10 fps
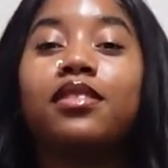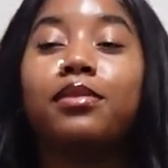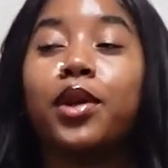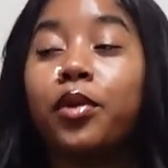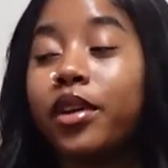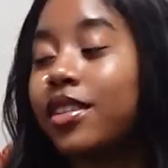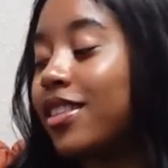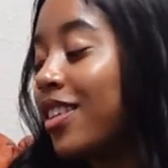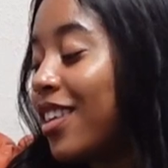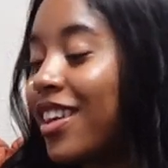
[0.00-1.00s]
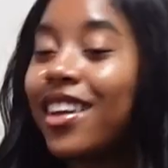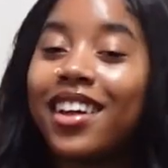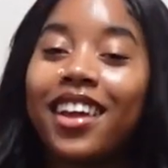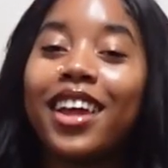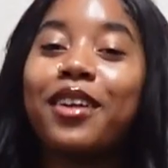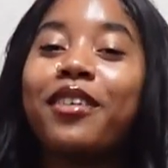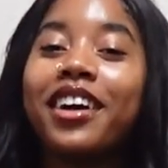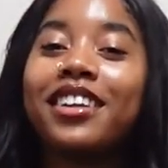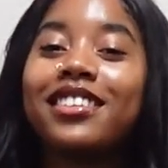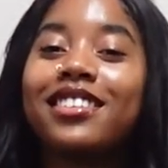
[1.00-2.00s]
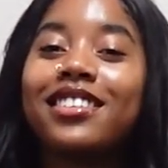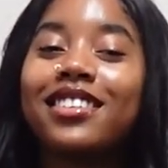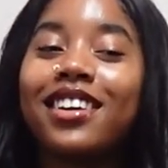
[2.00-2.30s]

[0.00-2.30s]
But don't worry. Anyways,